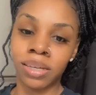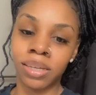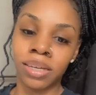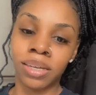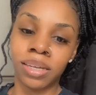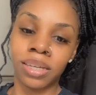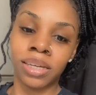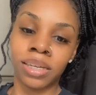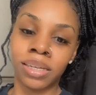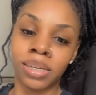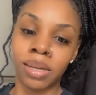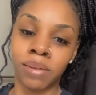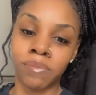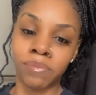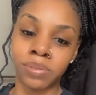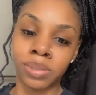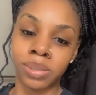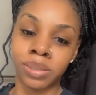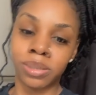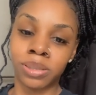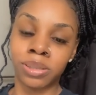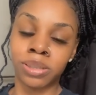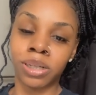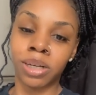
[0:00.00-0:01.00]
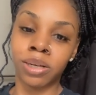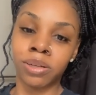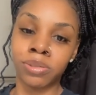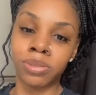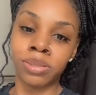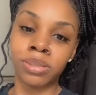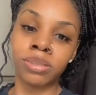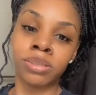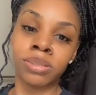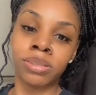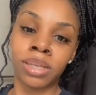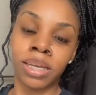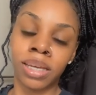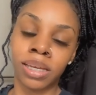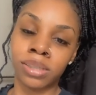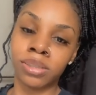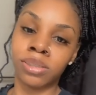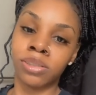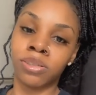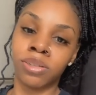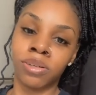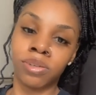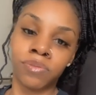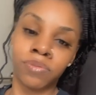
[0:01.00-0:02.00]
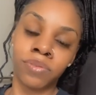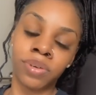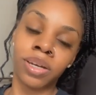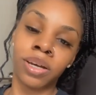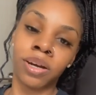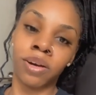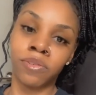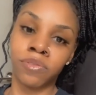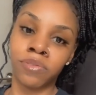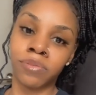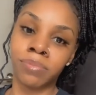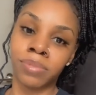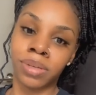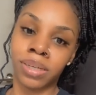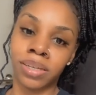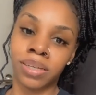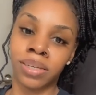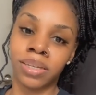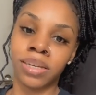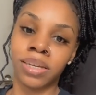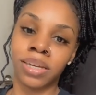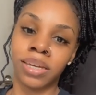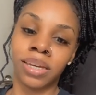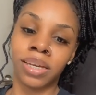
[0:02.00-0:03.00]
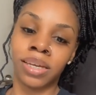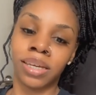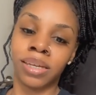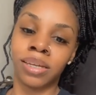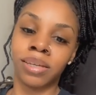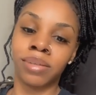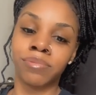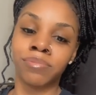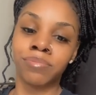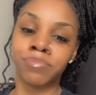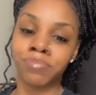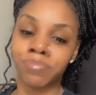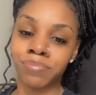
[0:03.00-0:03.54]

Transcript: he definitely chose his ex-girlfriend over me, and